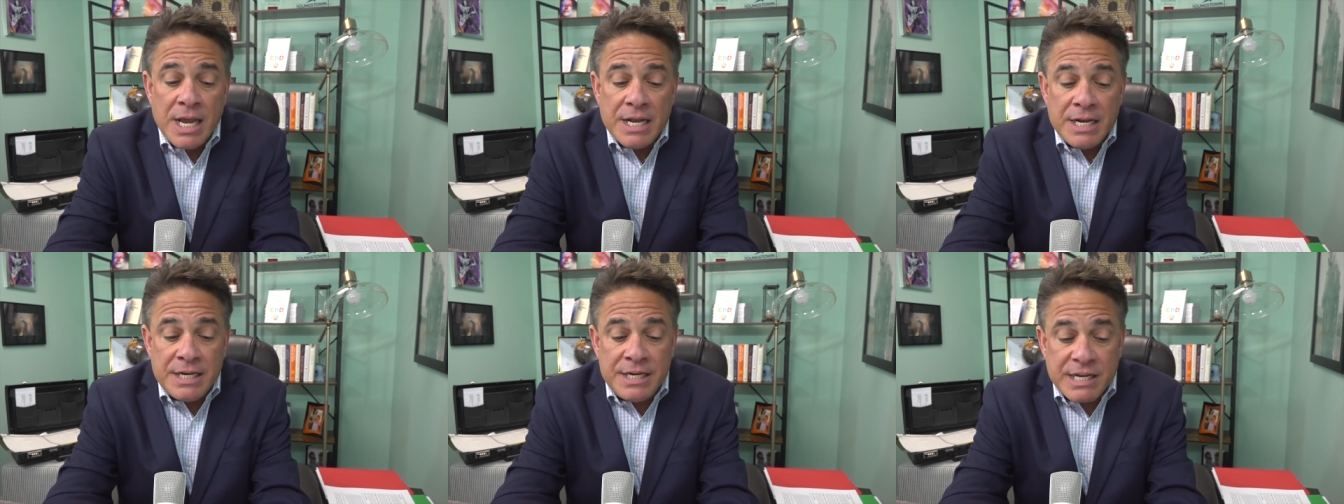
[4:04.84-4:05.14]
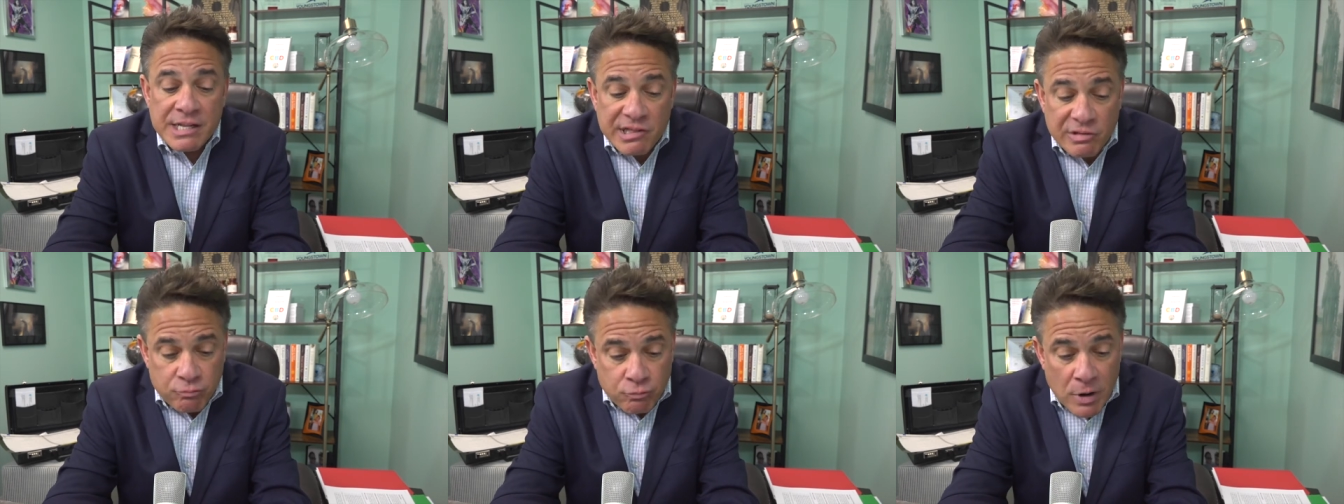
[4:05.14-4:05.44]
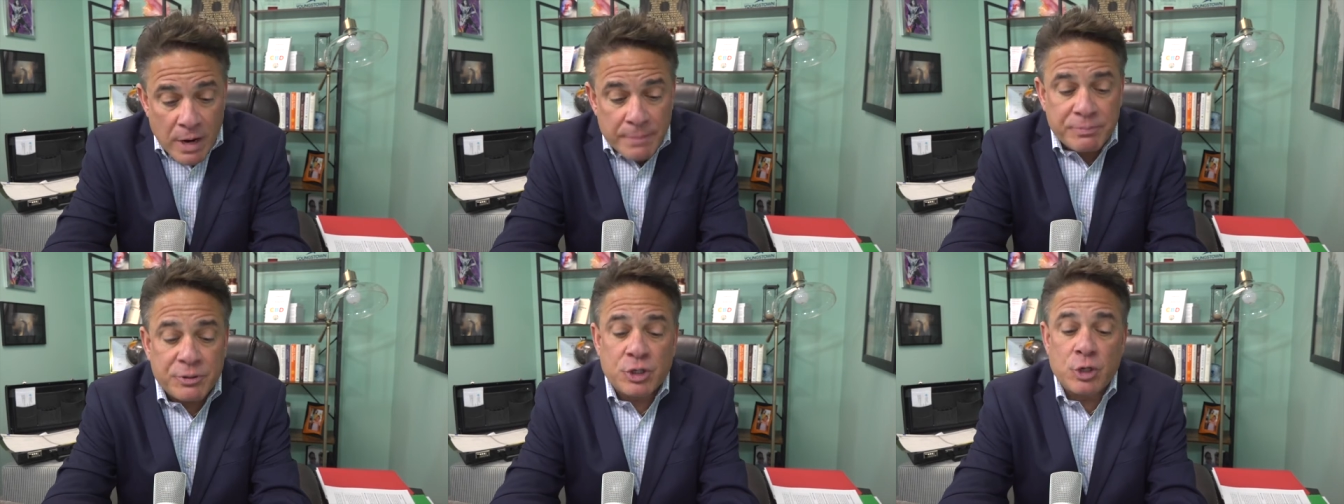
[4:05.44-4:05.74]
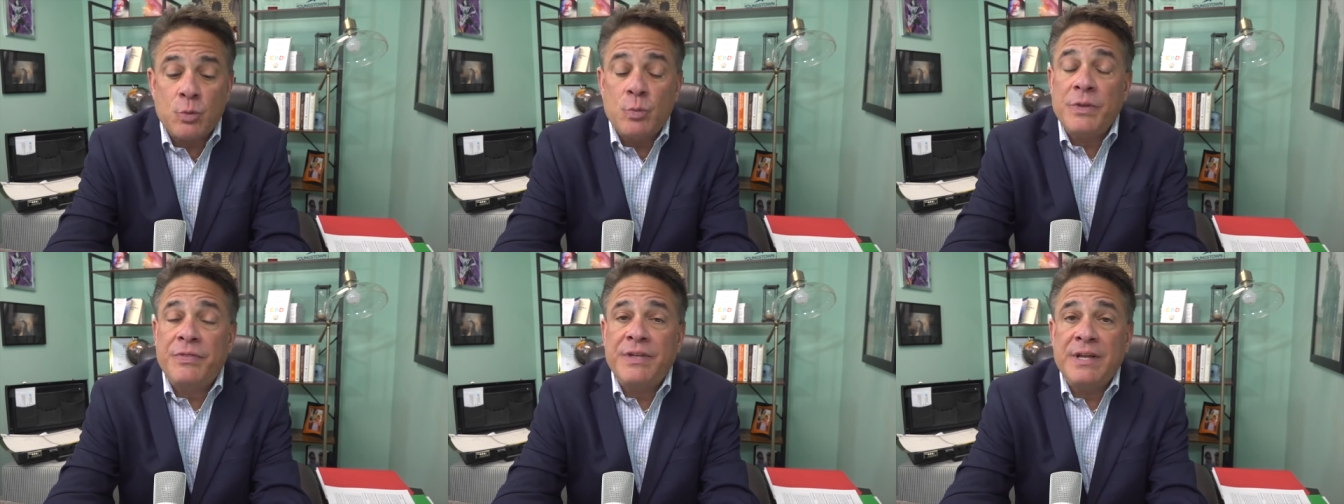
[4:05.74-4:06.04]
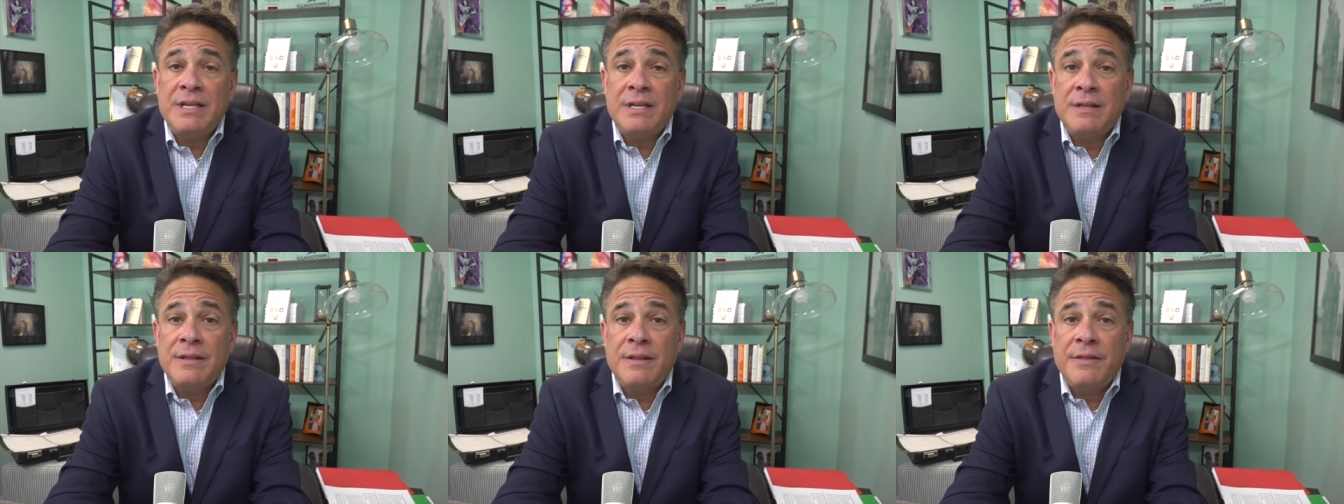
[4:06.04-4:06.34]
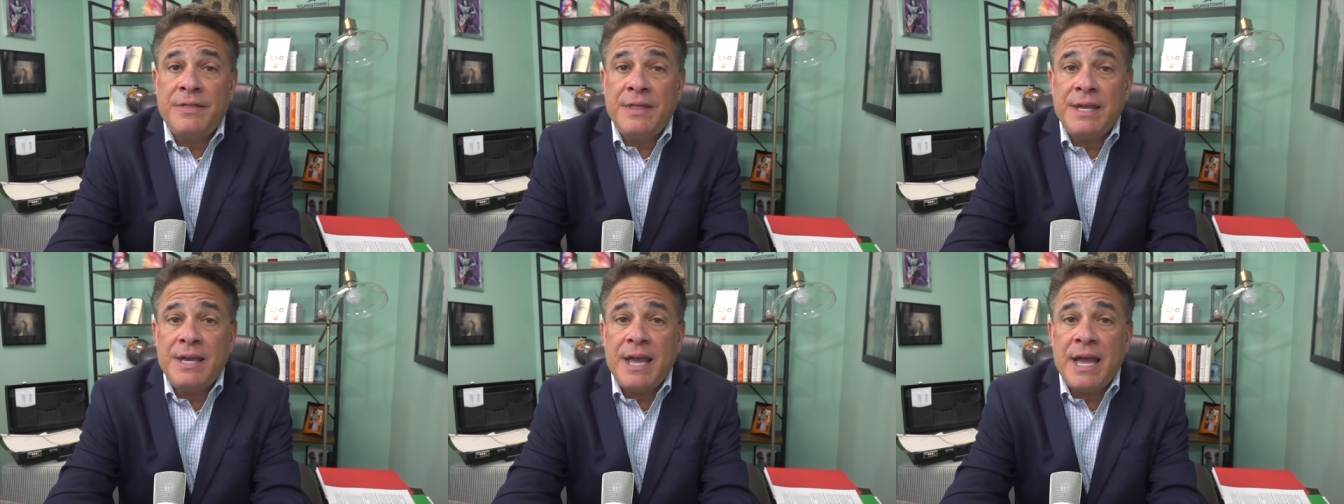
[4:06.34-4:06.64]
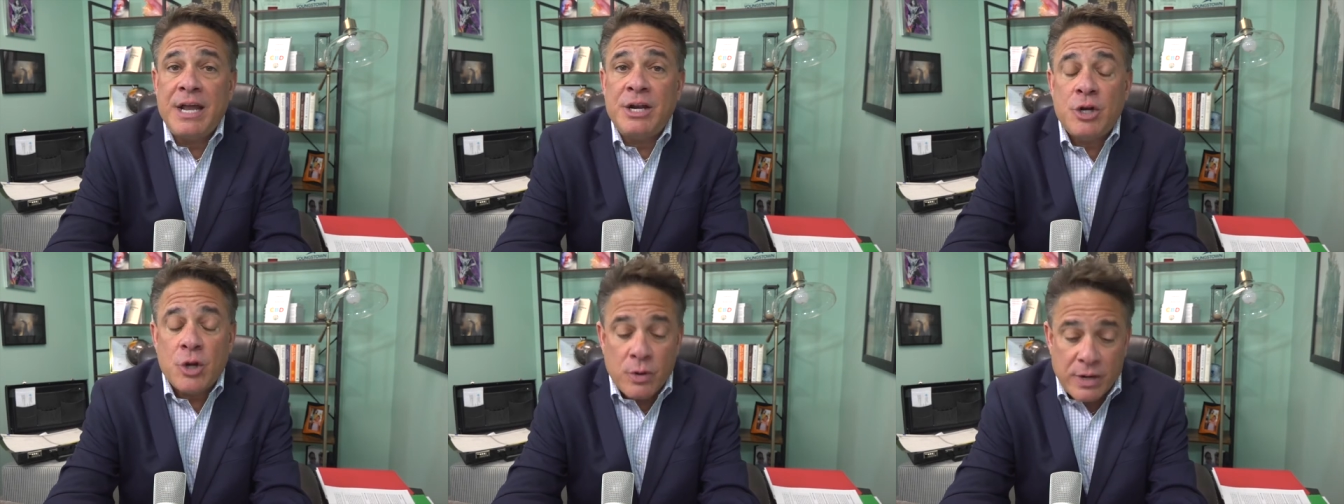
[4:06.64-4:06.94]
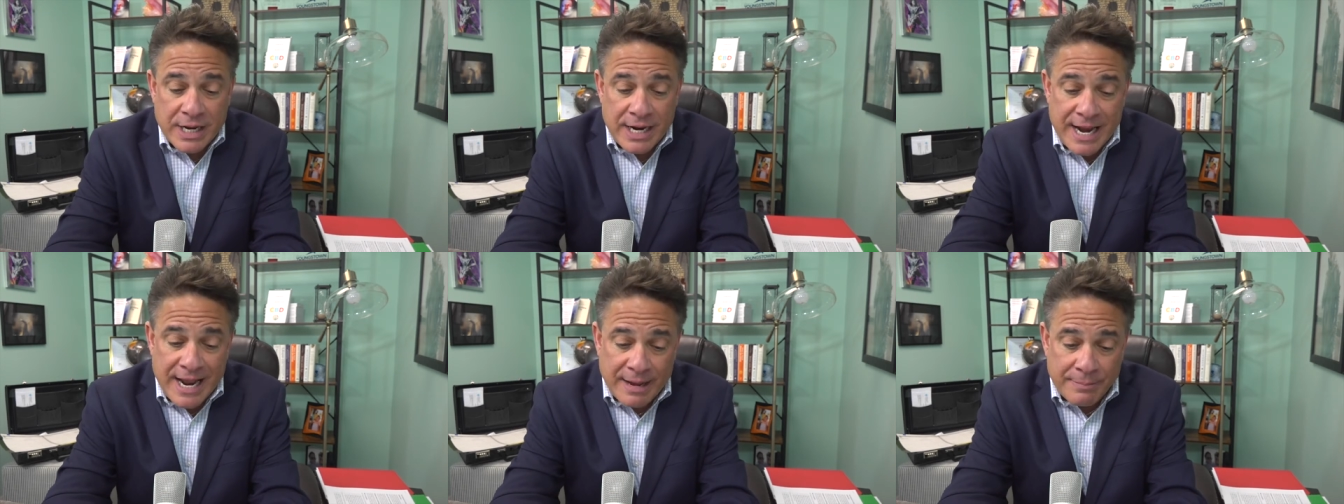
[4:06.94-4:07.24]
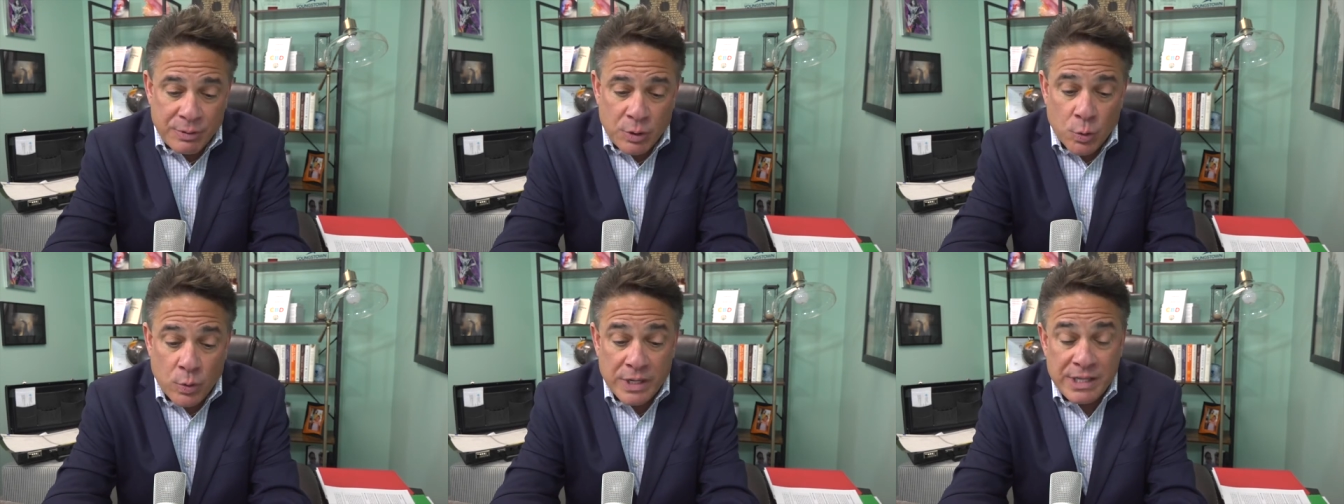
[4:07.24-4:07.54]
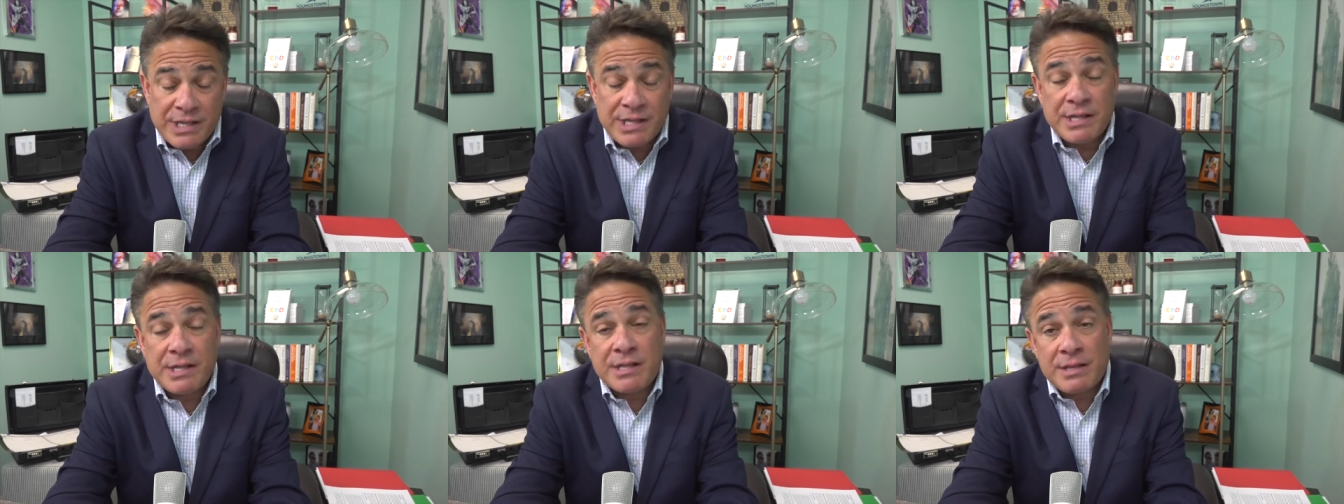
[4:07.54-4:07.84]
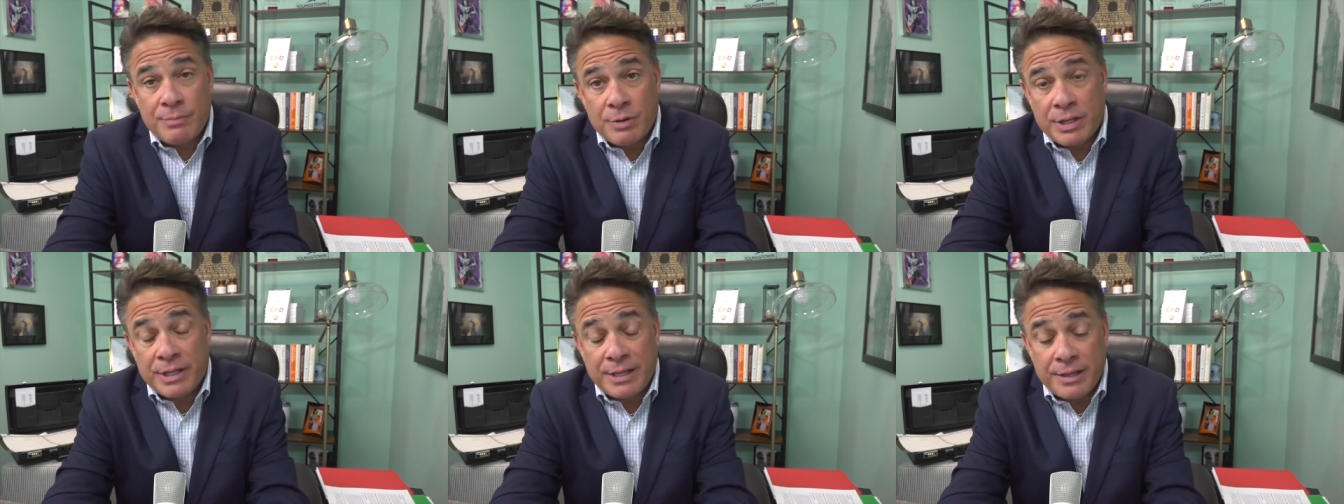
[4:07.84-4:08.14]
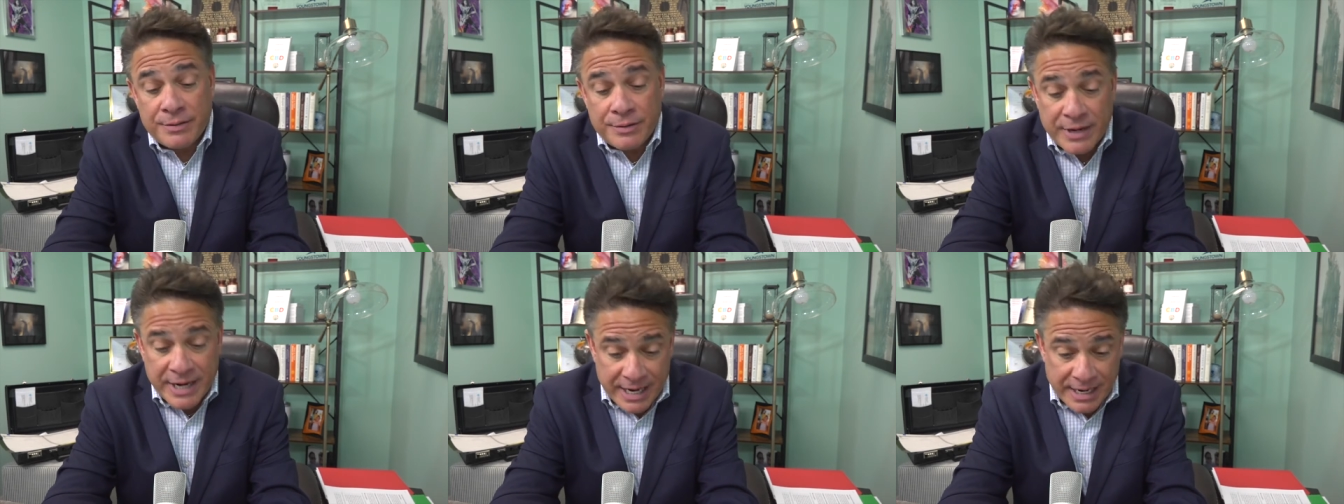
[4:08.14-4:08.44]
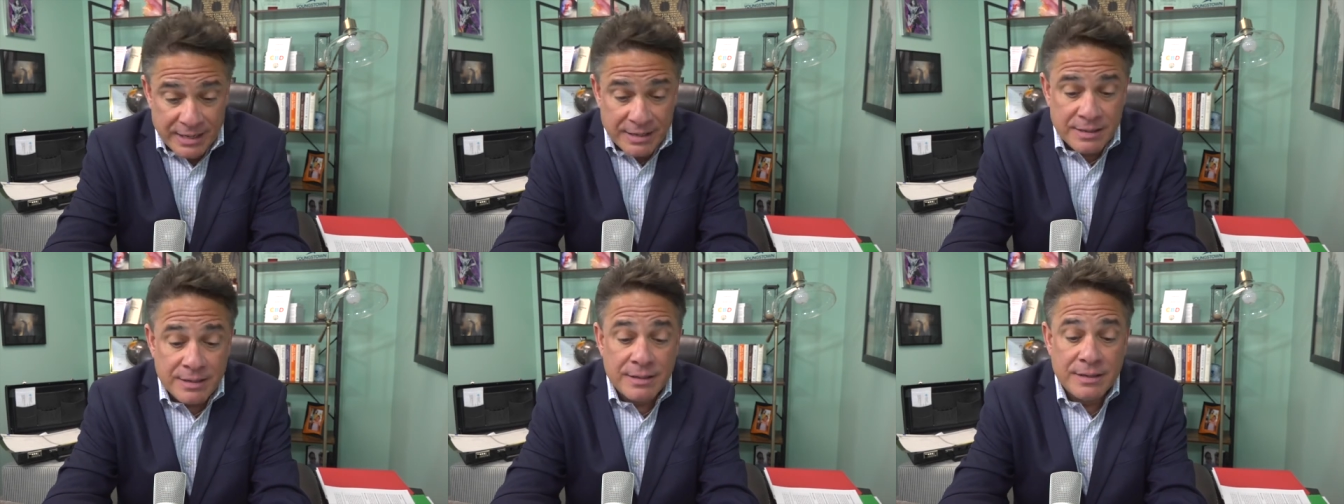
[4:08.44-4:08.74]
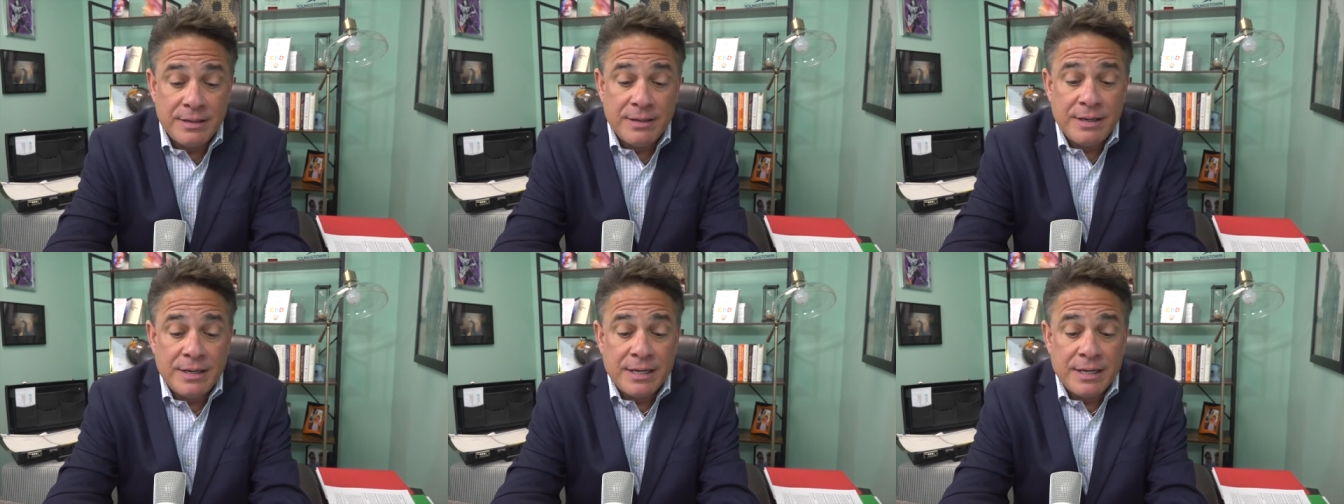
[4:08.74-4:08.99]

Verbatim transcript: Disruption within the endocannabinoid system, on the other hand,